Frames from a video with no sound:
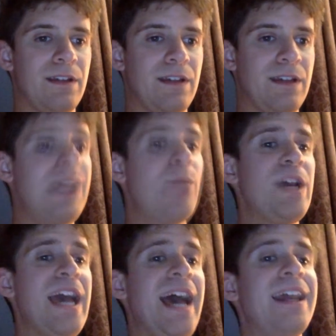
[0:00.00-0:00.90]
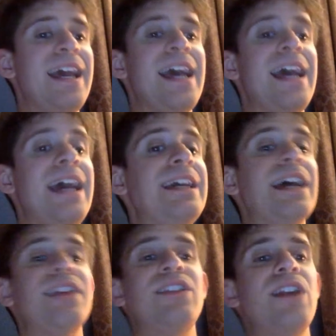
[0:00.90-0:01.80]
And then we had a
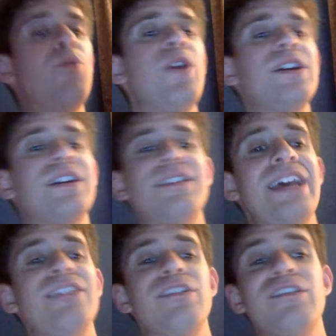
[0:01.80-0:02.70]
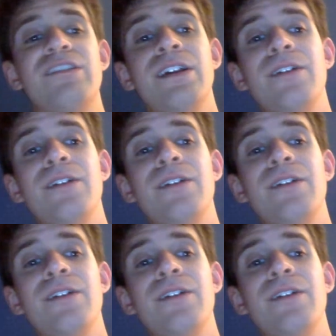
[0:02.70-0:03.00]
number one contenders